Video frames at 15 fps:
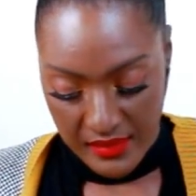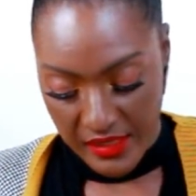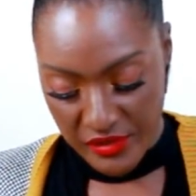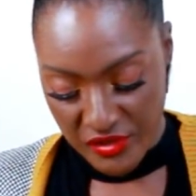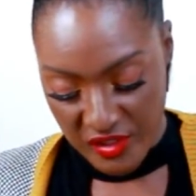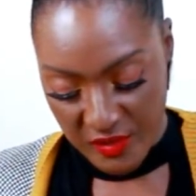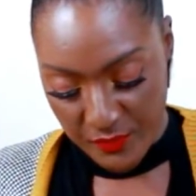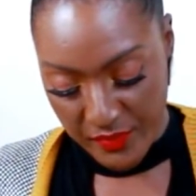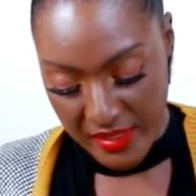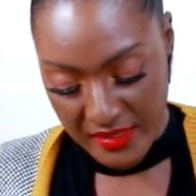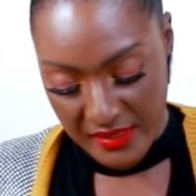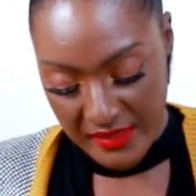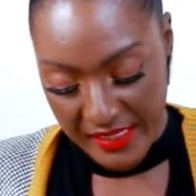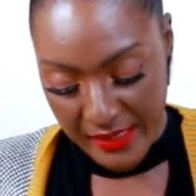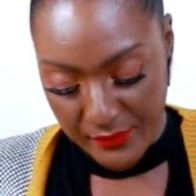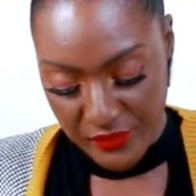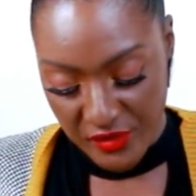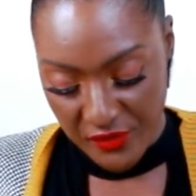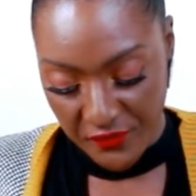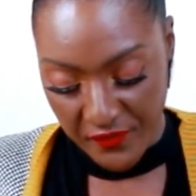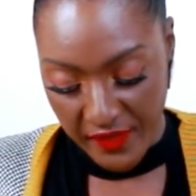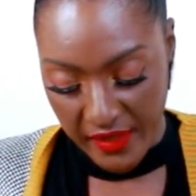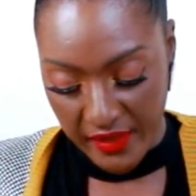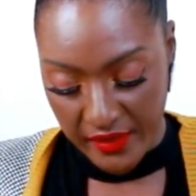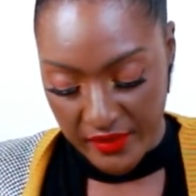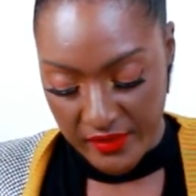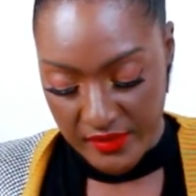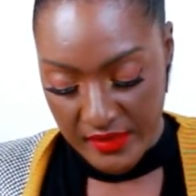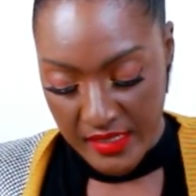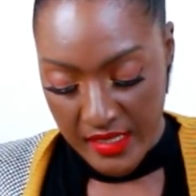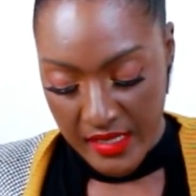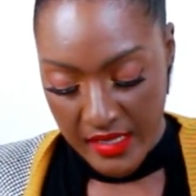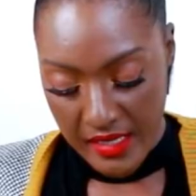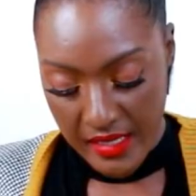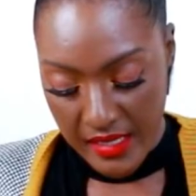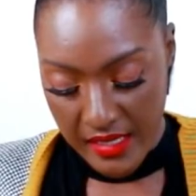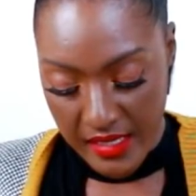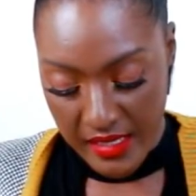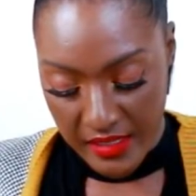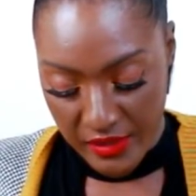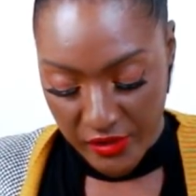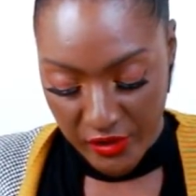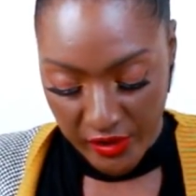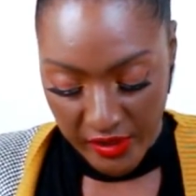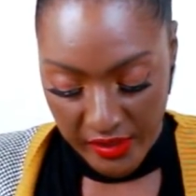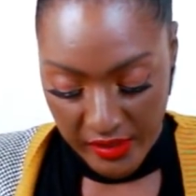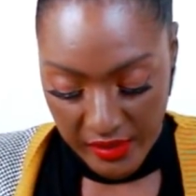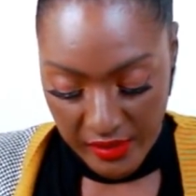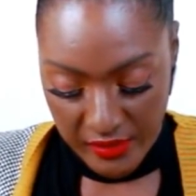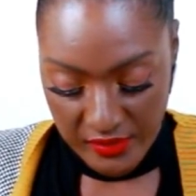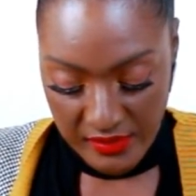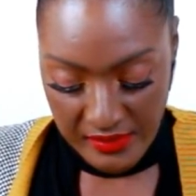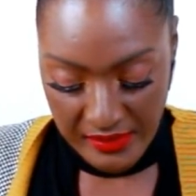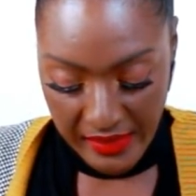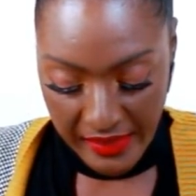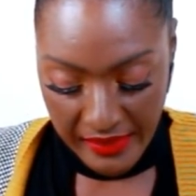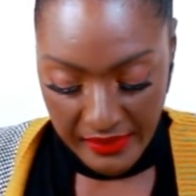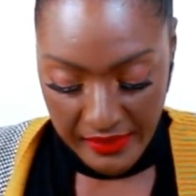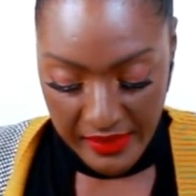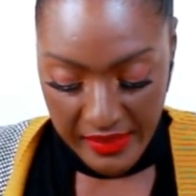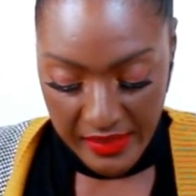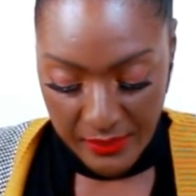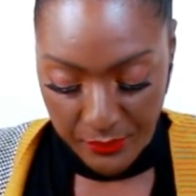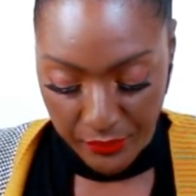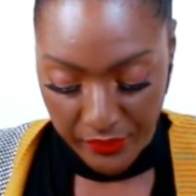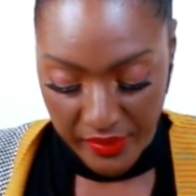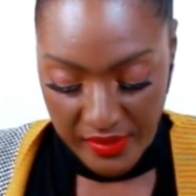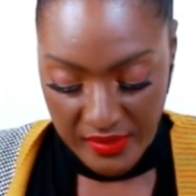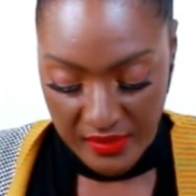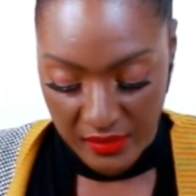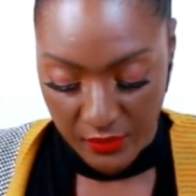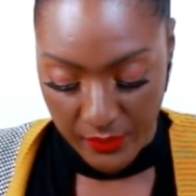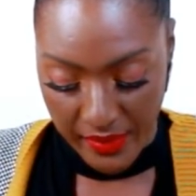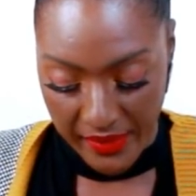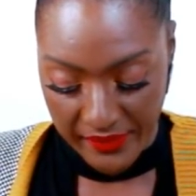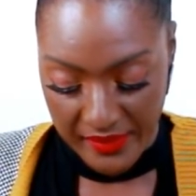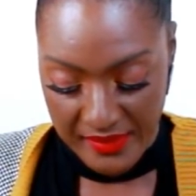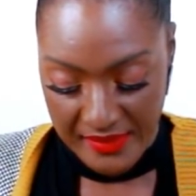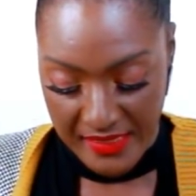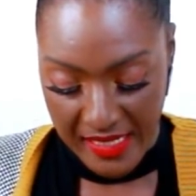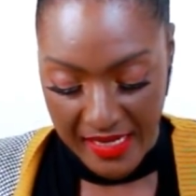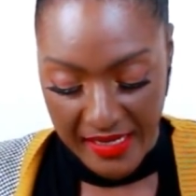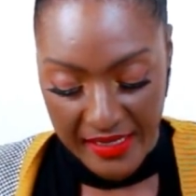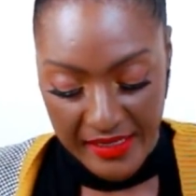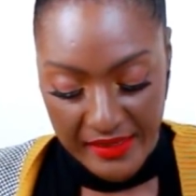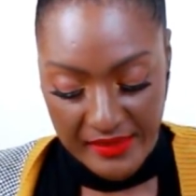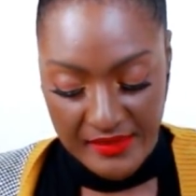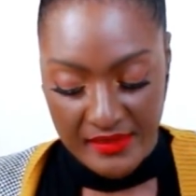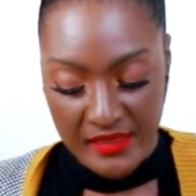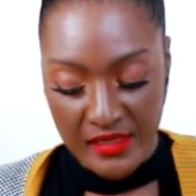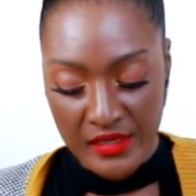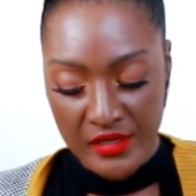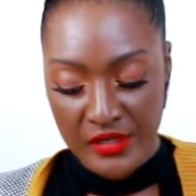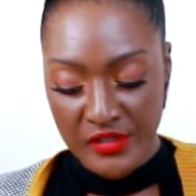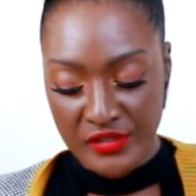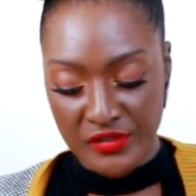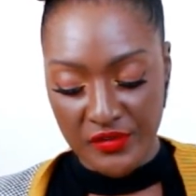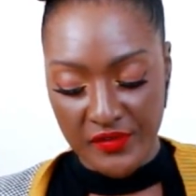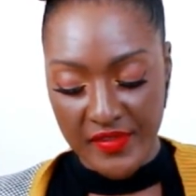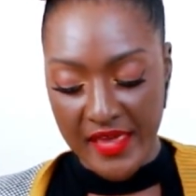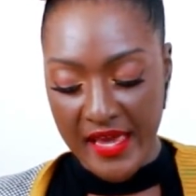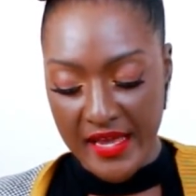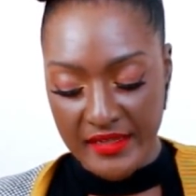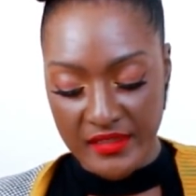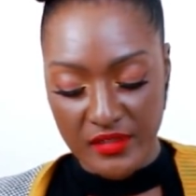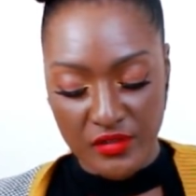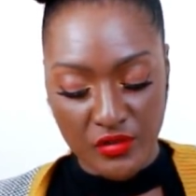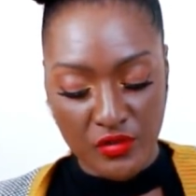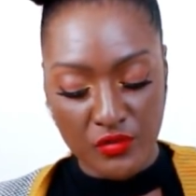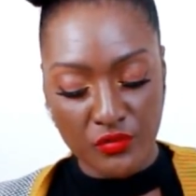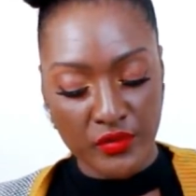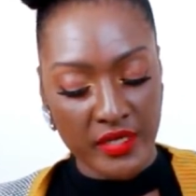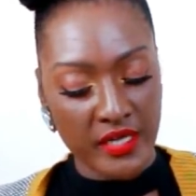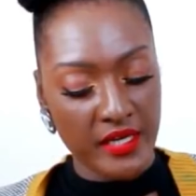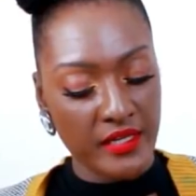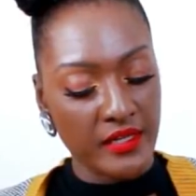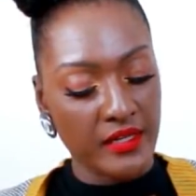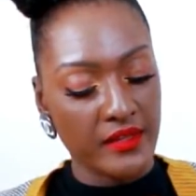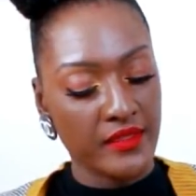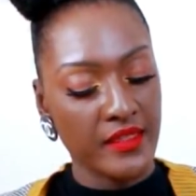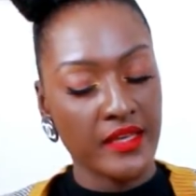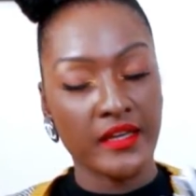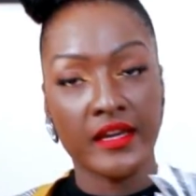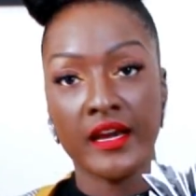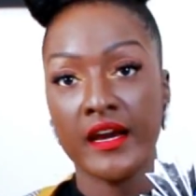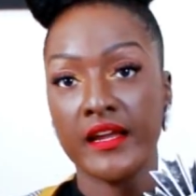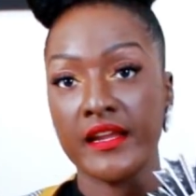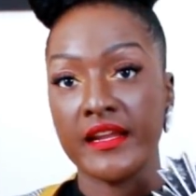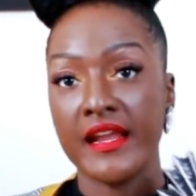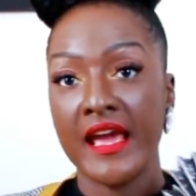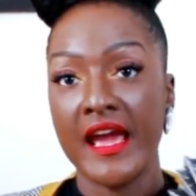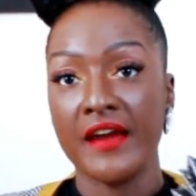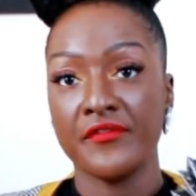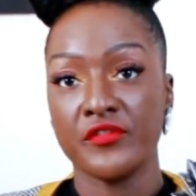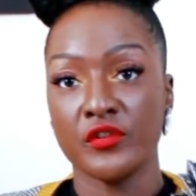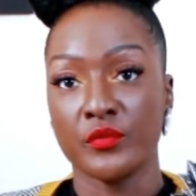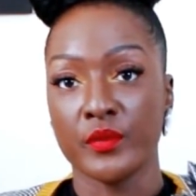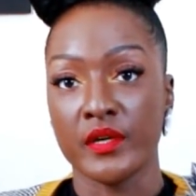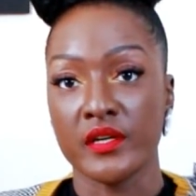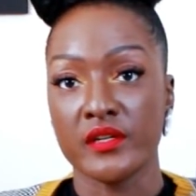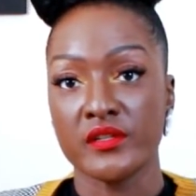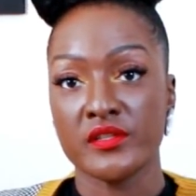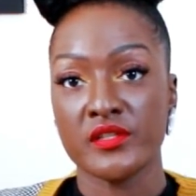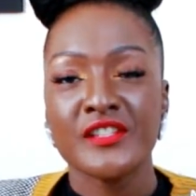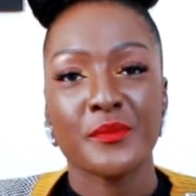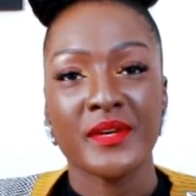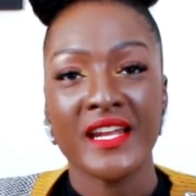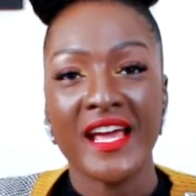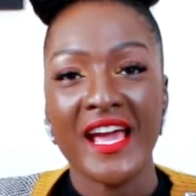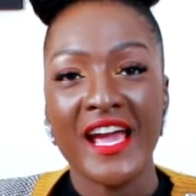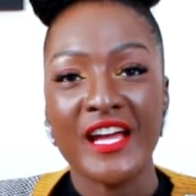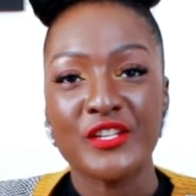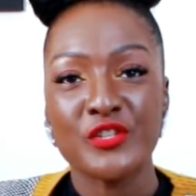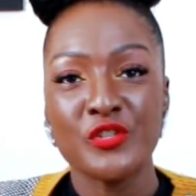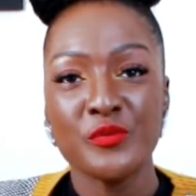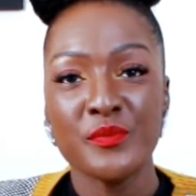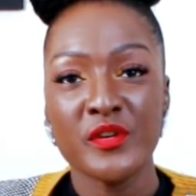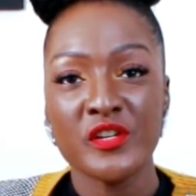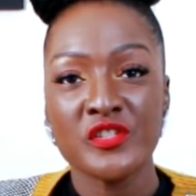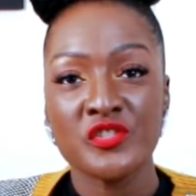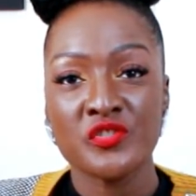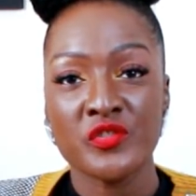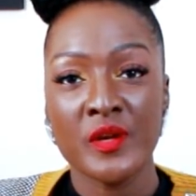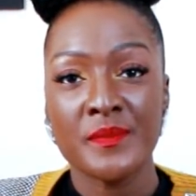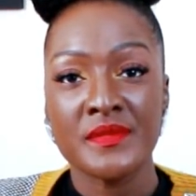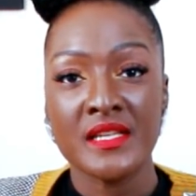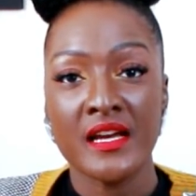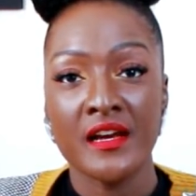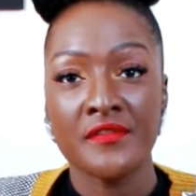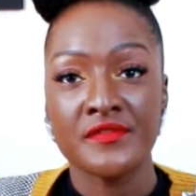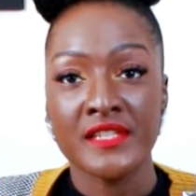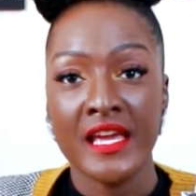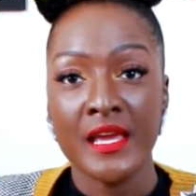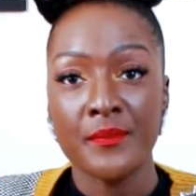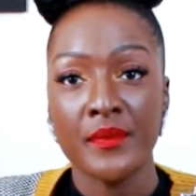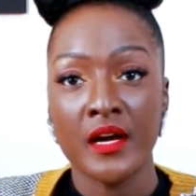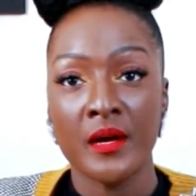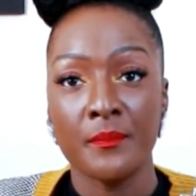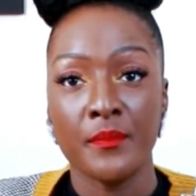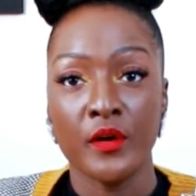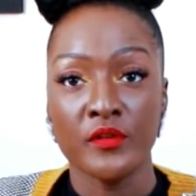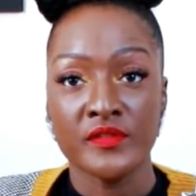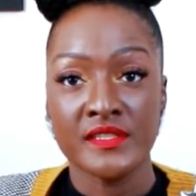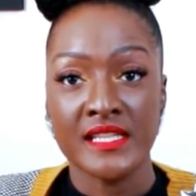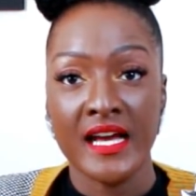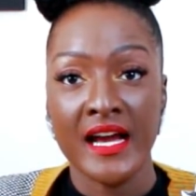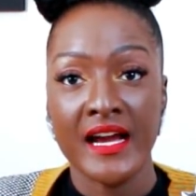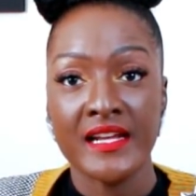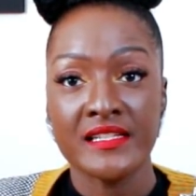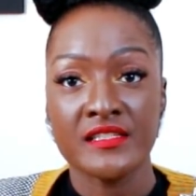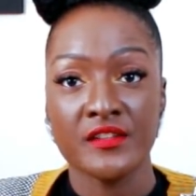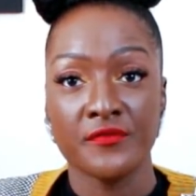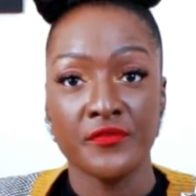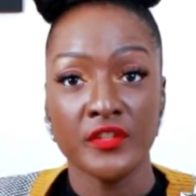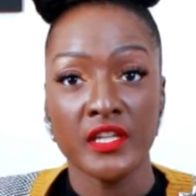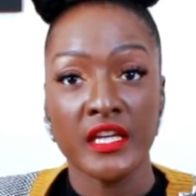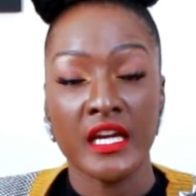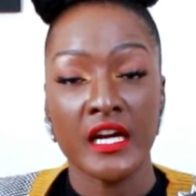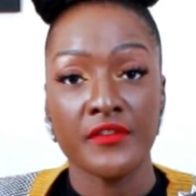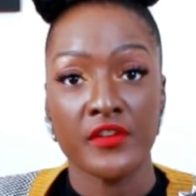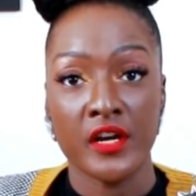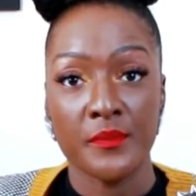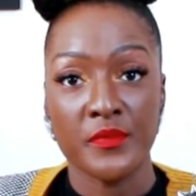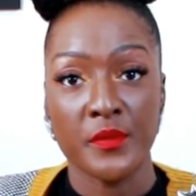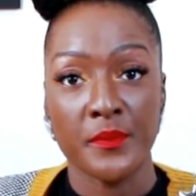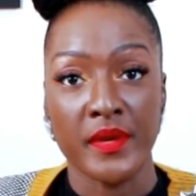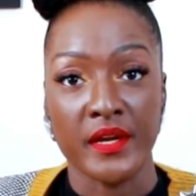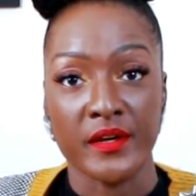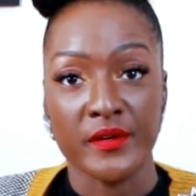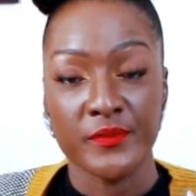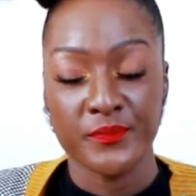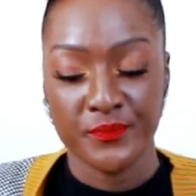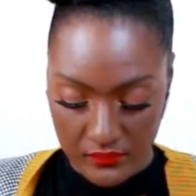And just press it down with your fingers, and you're going to slightly imprint around the sides so that you can then cut it afterwards. So I'm going to add 2 more strips of tape on both sides to fully cover up the mirror.